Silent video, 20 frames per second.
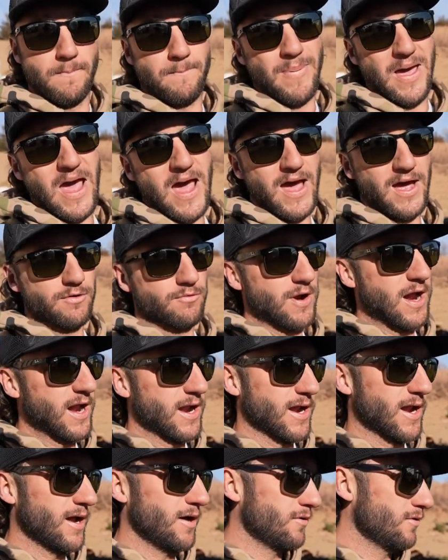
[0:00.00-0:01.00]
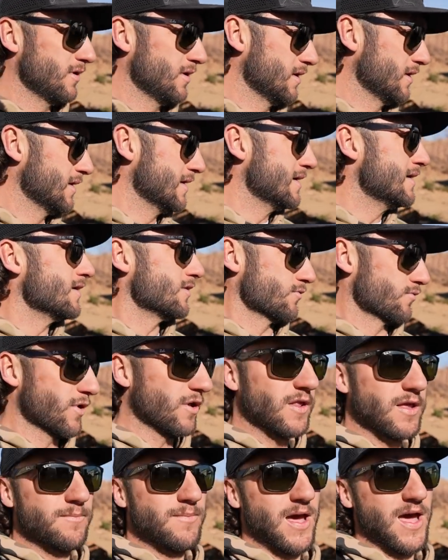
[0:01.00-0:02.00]
bad right now.
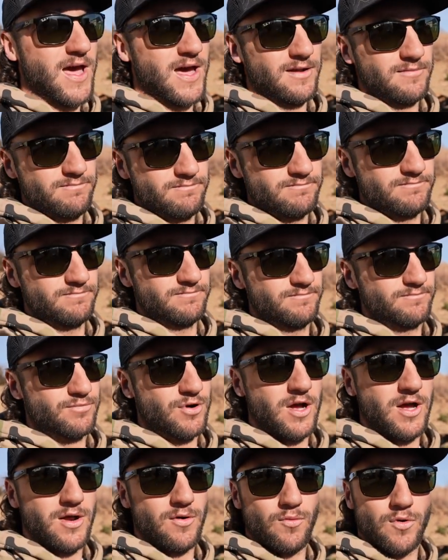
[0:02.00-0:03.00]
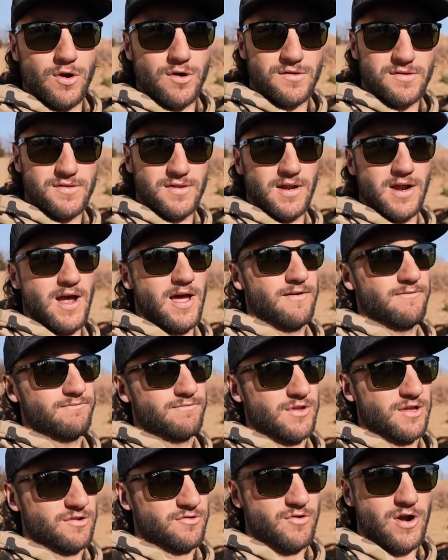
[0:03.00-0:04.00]
Really bad. Probably worse than I've
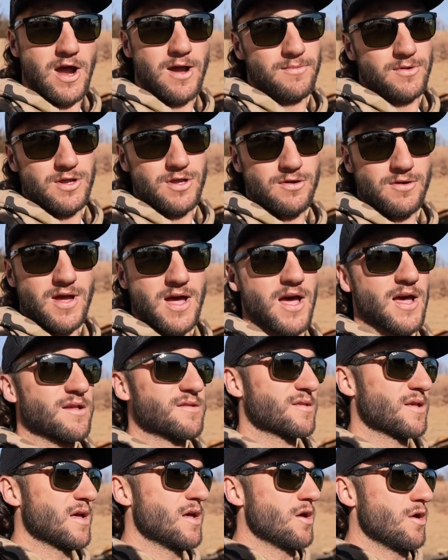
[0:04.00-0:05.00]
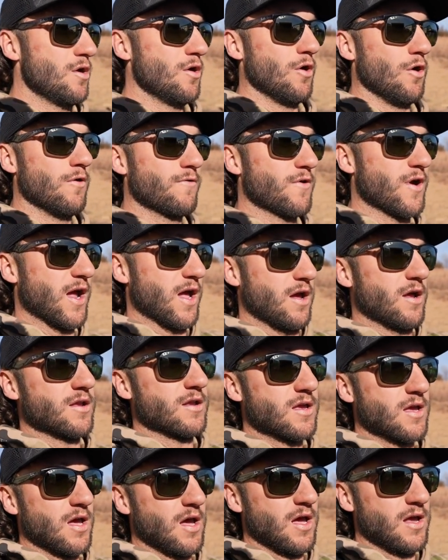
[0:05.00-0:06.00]
described to you guys. Over at
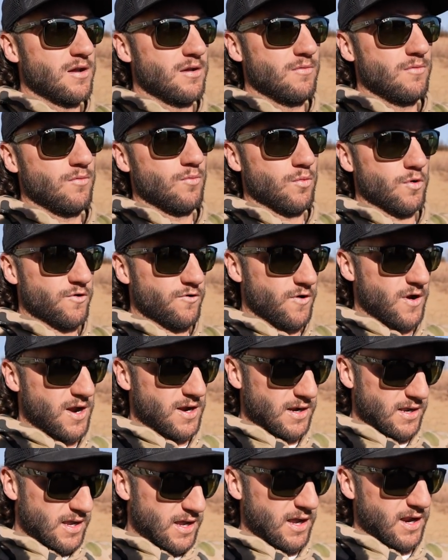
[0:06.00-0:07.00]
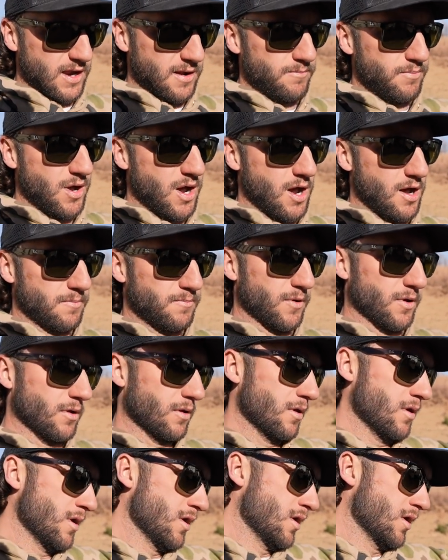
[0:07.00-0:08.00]
Uncut, we're trying to get it
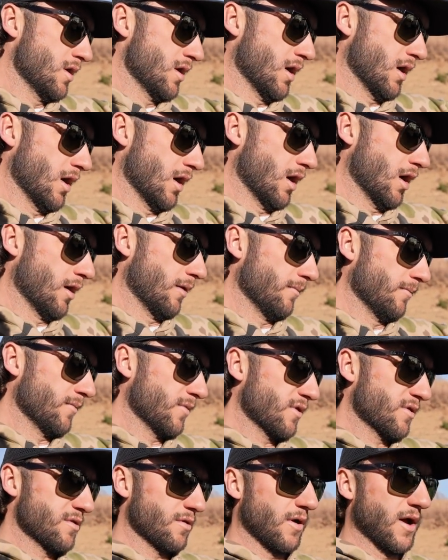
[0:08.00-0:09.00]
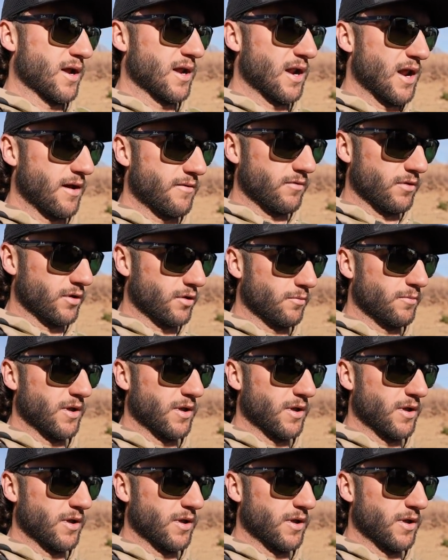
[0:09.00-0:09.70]
popping um, so I can have a little